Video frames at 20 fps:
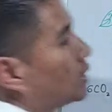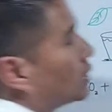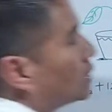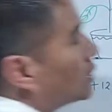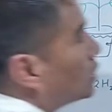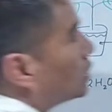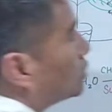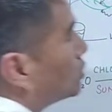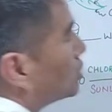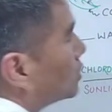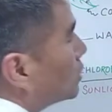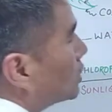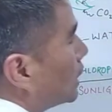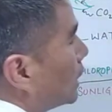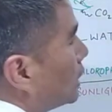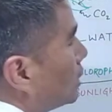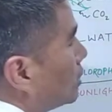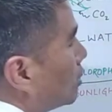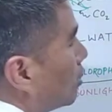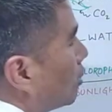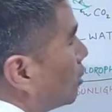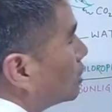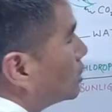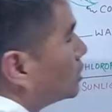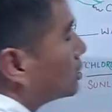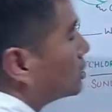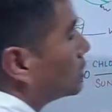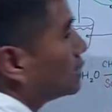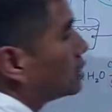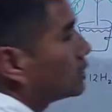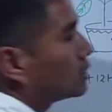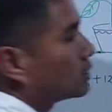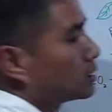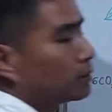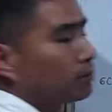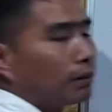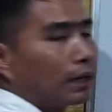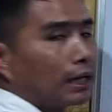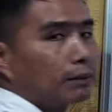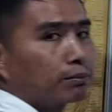then you should write oxygen is
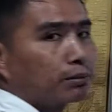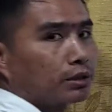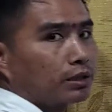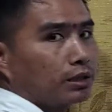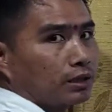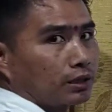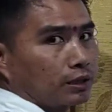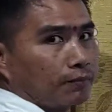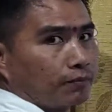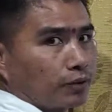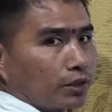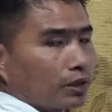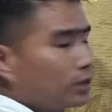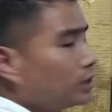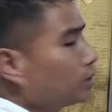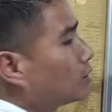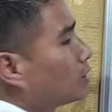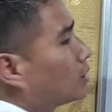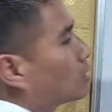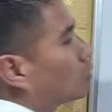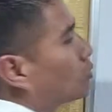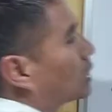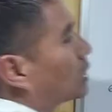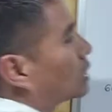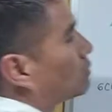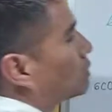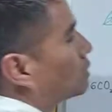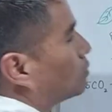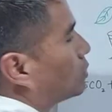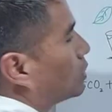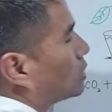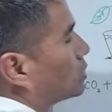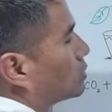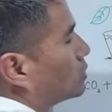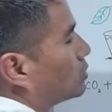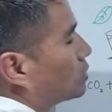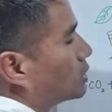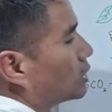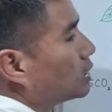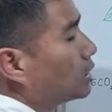the byproduct. You can write water vapor
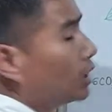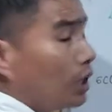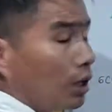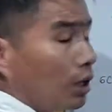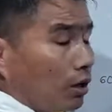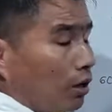also, okay.